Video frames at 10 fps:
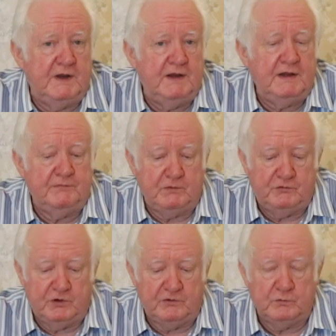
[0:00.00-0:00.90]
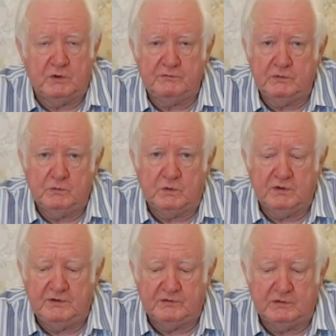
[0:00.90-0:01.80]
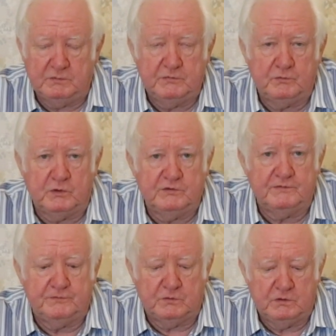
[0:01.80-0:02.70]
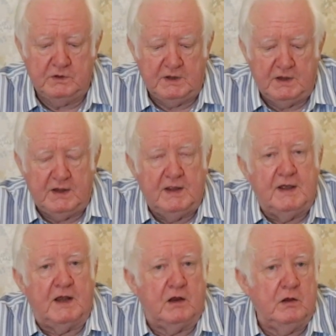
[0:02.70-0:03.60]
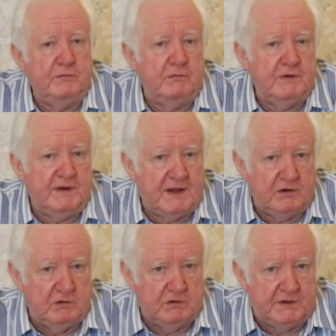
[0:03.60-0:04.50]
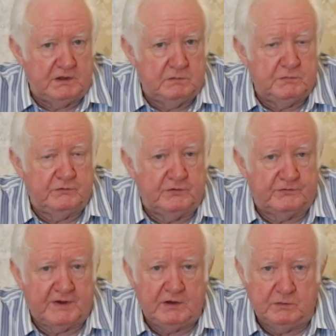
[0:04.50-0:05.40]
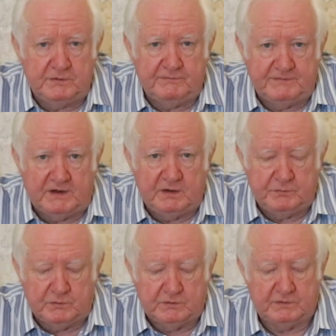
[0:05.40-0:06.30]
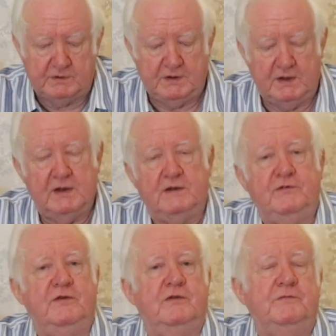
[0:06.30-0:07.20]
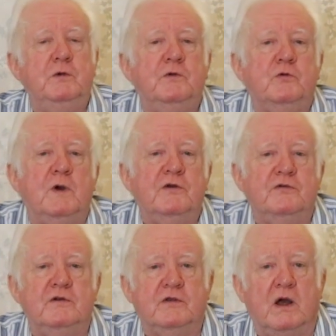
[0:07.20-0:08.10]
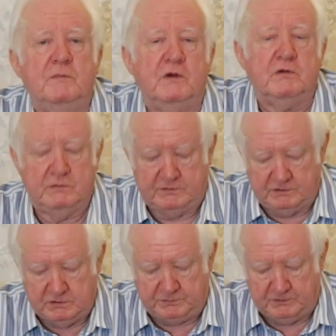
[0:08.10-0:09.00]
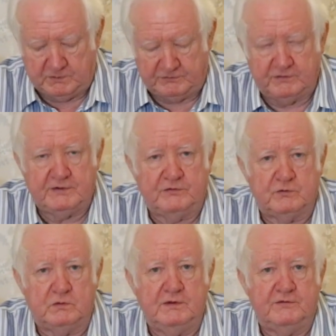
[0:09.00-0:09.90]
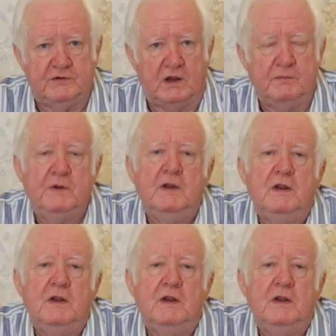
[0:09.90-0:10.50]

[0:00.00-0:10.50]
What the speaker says: reading if you've chosen one of these numbers 1 to 4. And I hope you've written down your lucky numbers because they could be very important. This is the viewers' question time. I got a couple of questions, that's all this time,